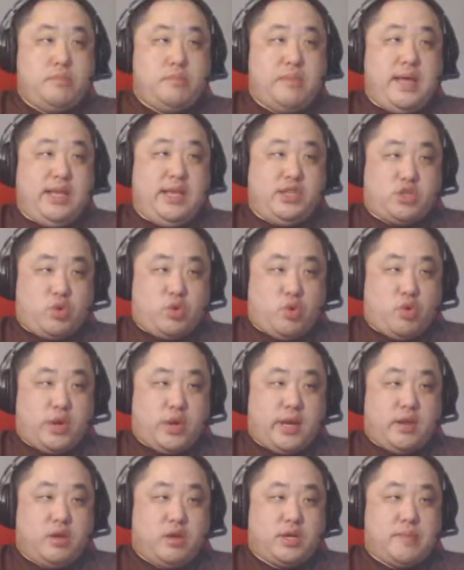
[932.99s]
Main
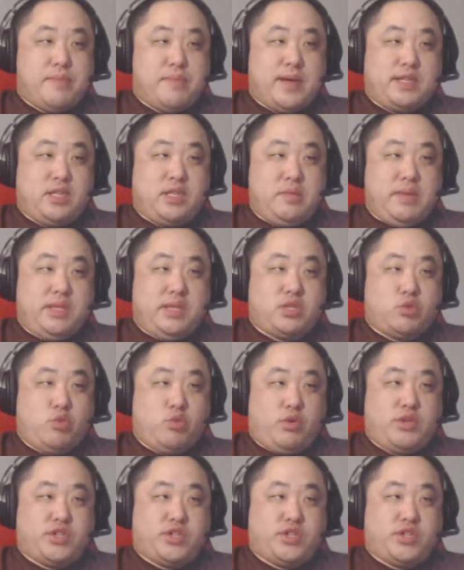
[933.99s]
story. Okay, back to the main story. The